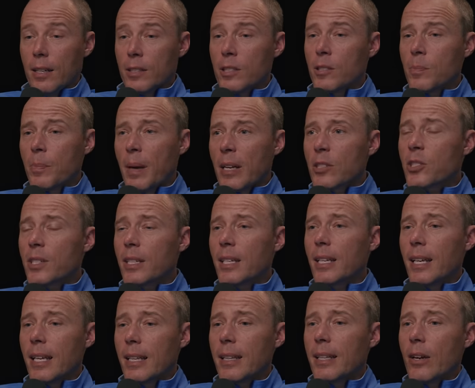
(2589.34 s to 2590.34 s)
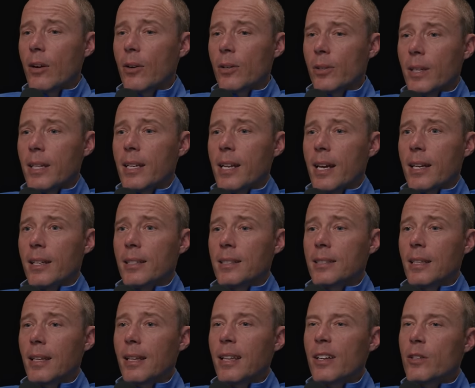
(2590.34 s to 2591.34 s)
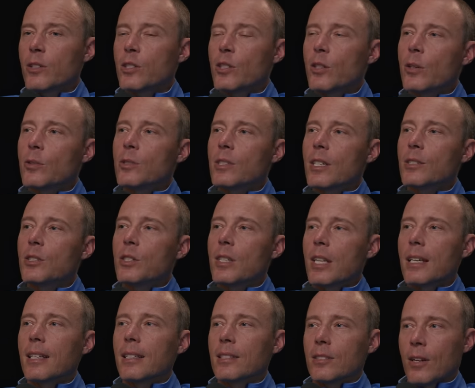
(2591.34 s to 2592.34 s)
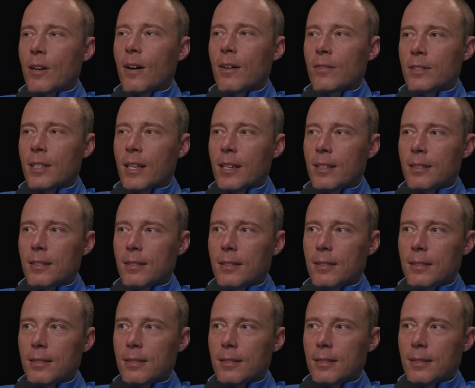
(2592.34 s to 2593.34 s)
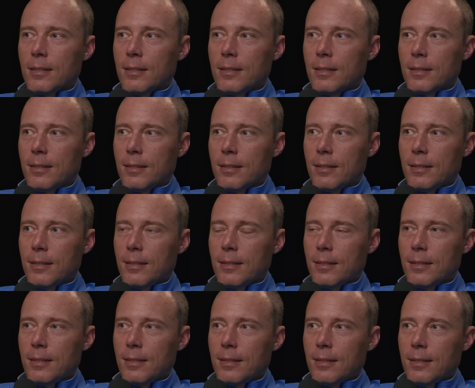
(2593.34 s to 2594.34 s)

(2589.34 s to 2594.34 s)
Especially in the early days, there's no such thing as an off day. Mm.